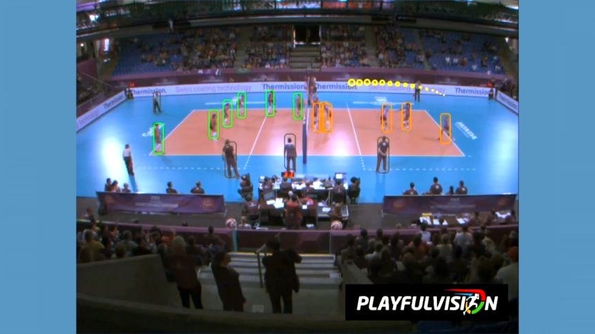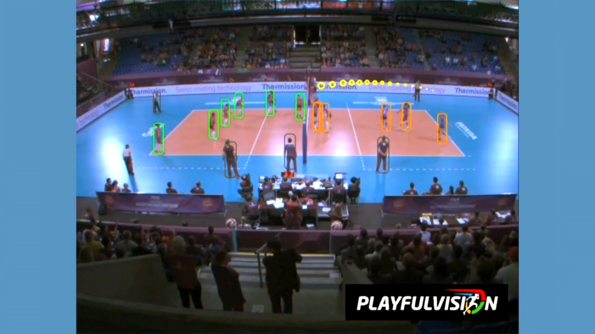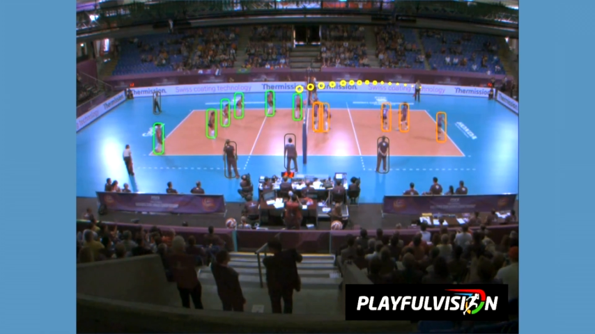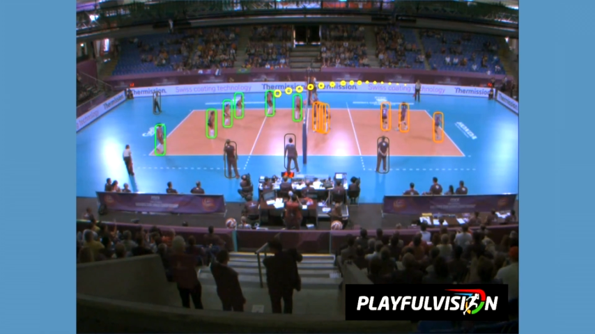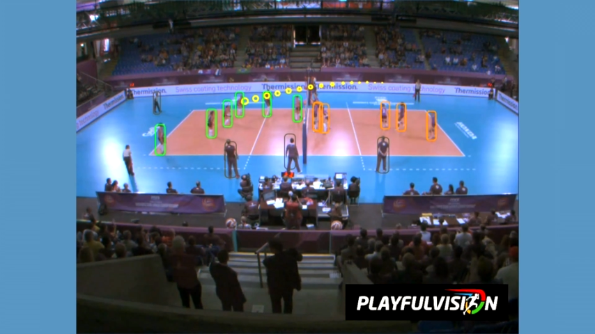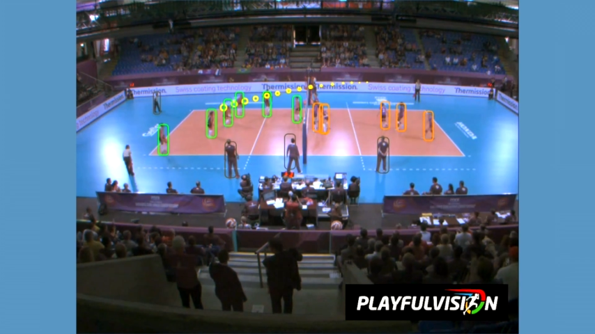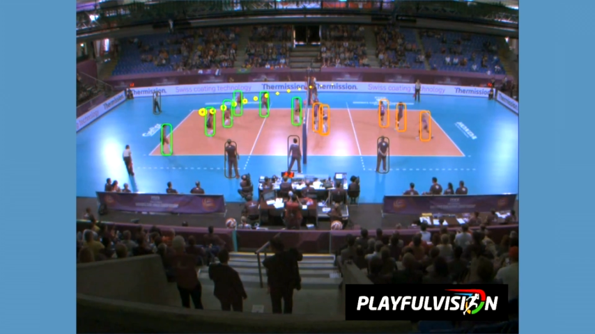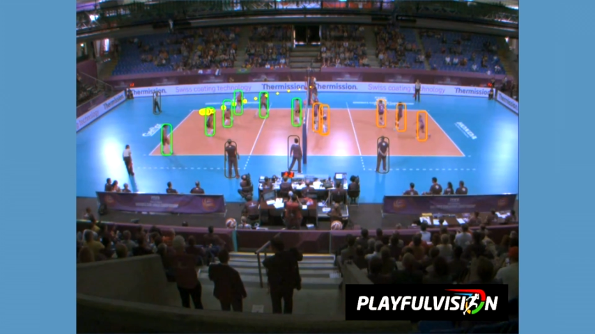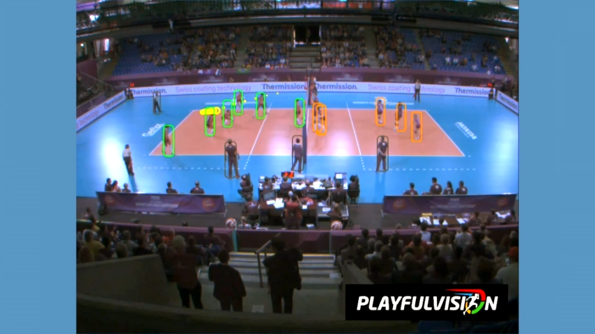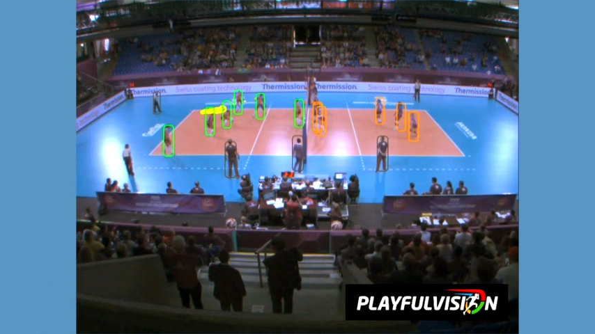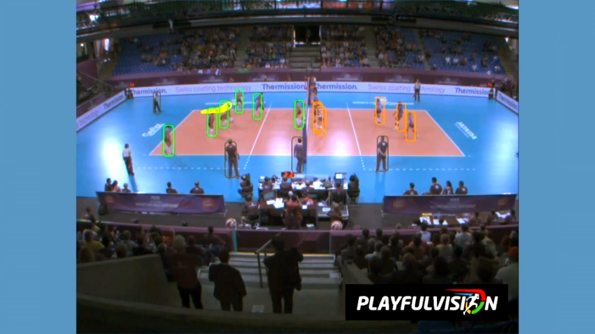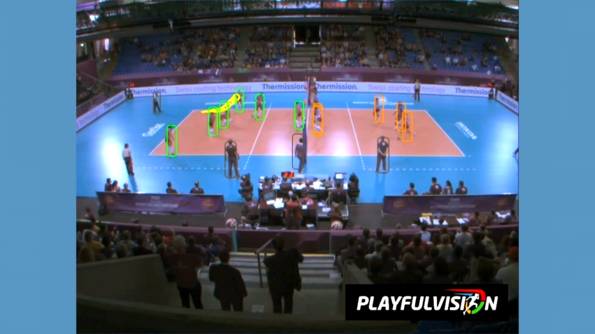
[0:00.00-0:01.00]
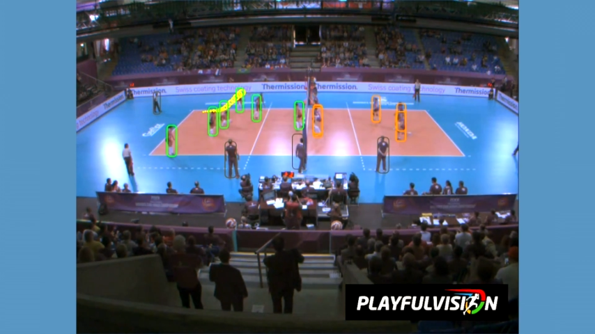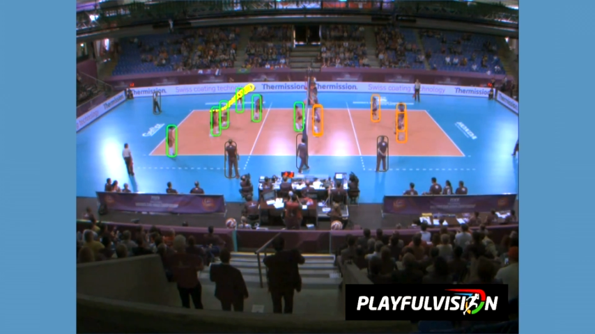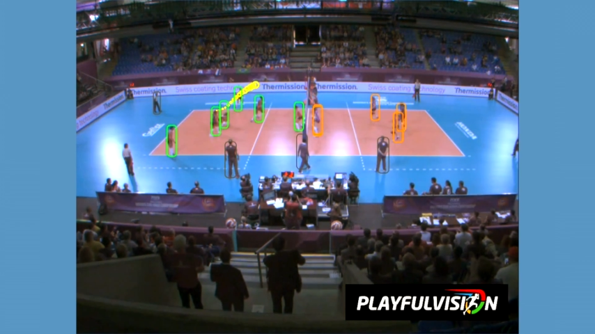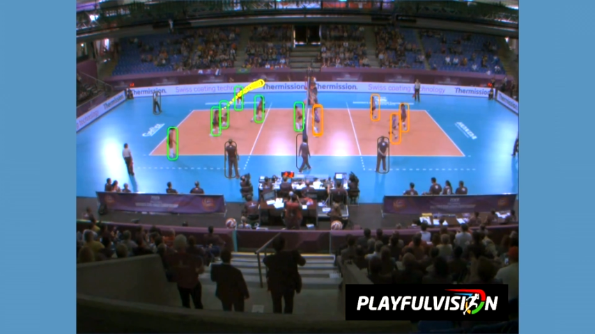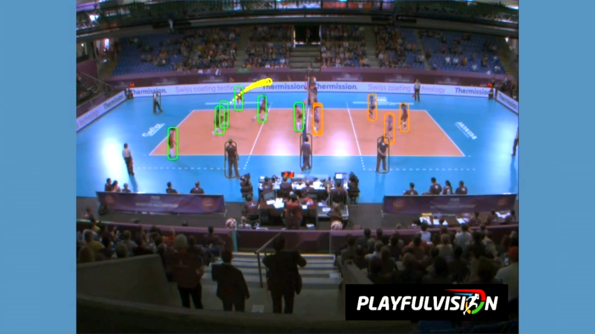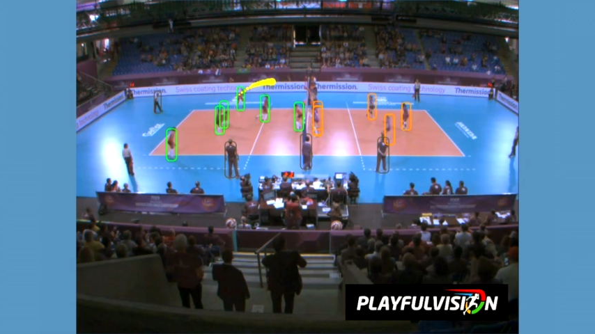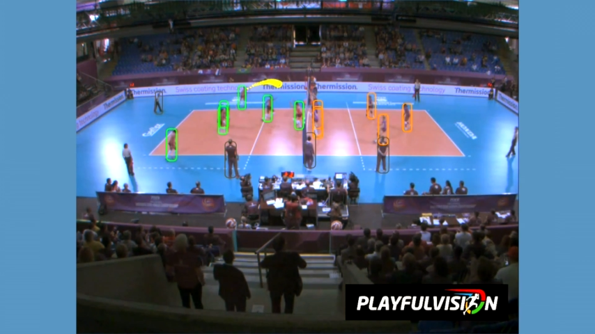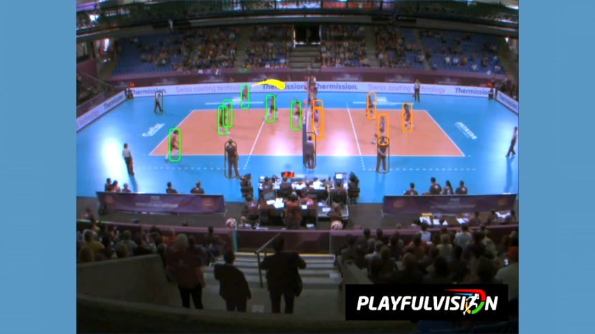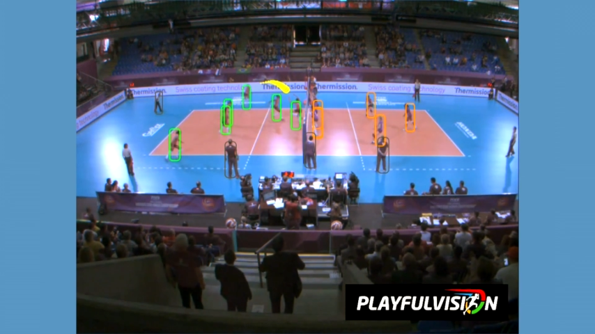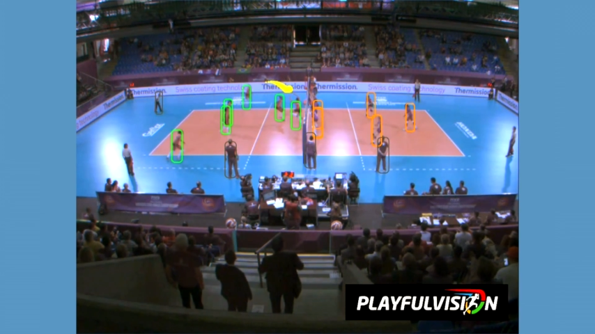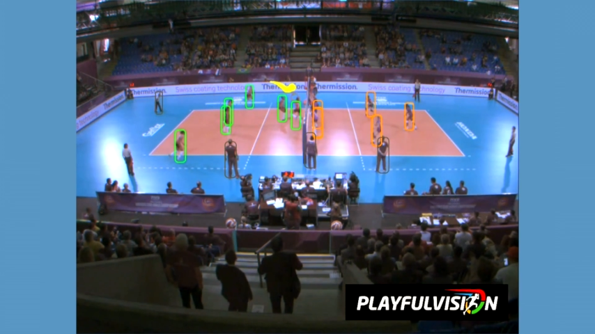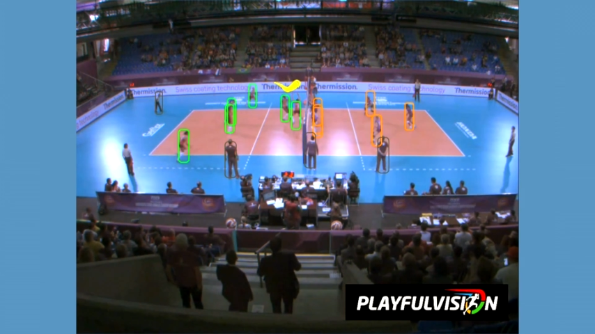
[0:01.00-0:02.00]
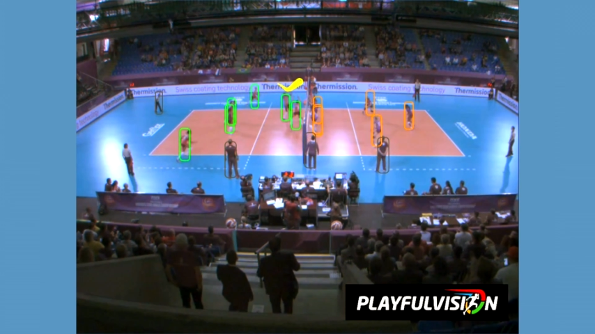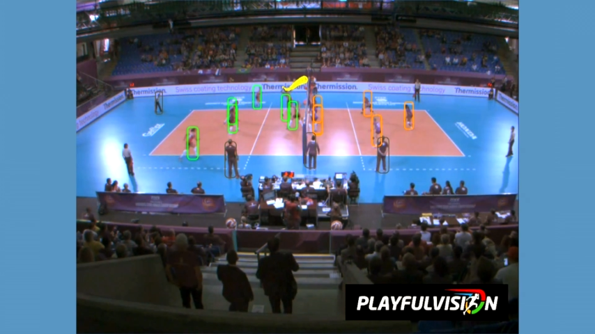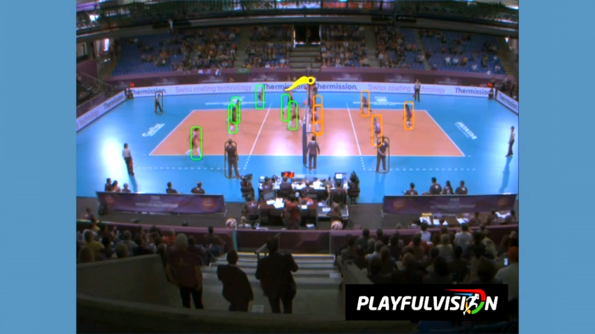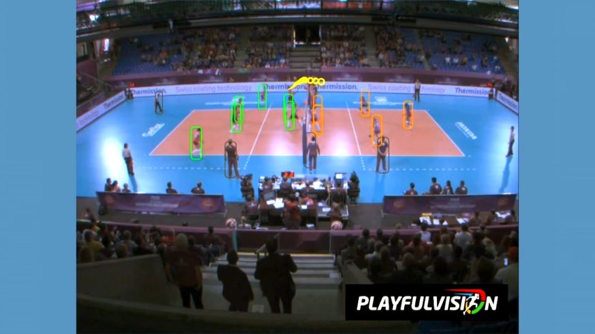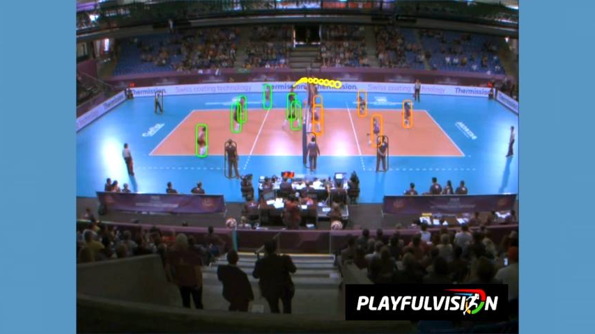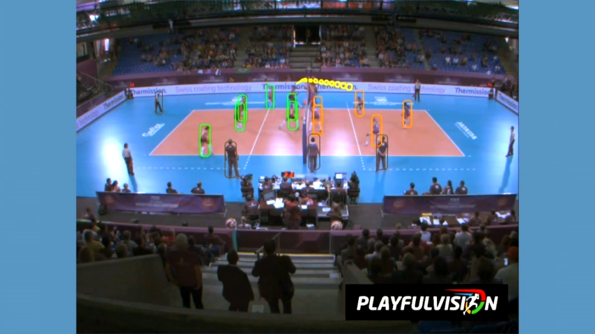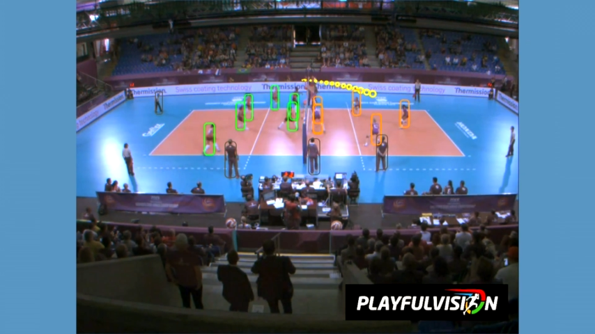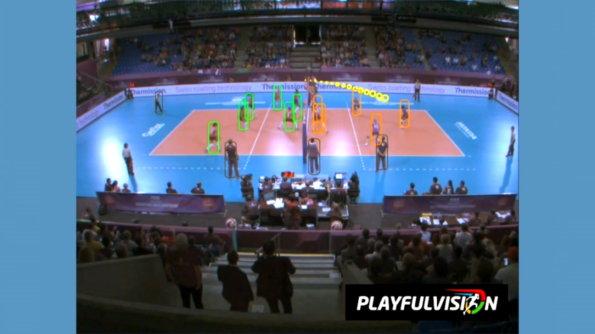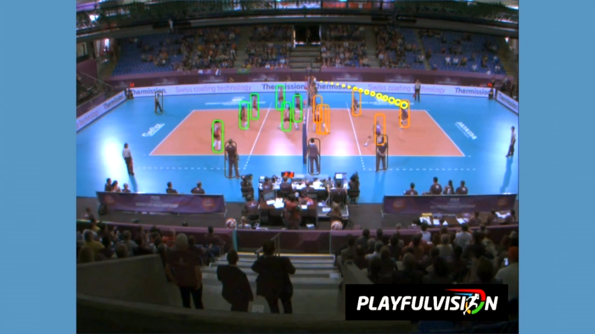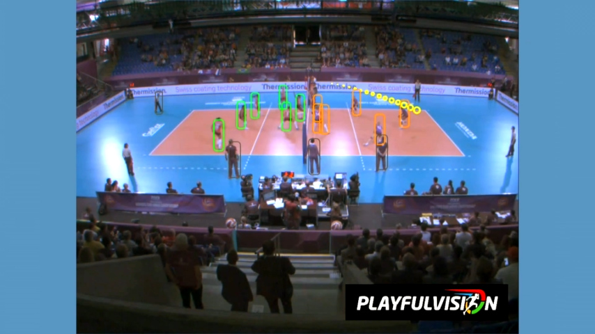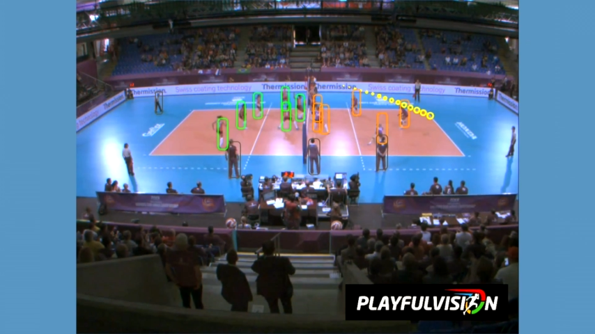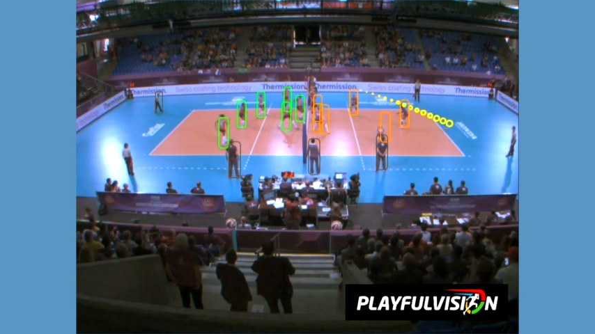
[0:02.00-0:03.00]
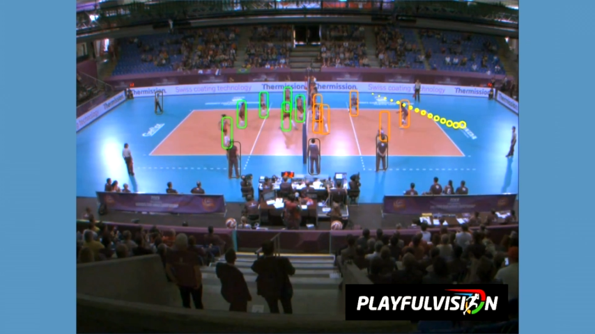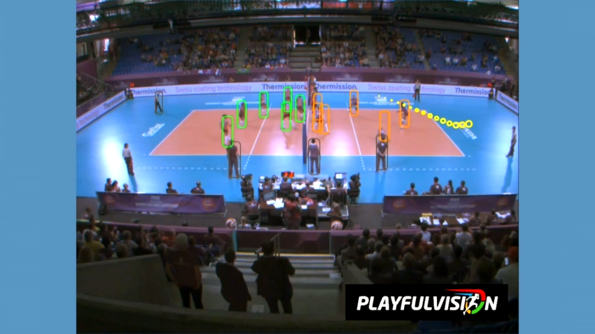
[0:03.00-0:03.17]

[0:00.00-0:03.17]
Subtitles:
(no speaker visible)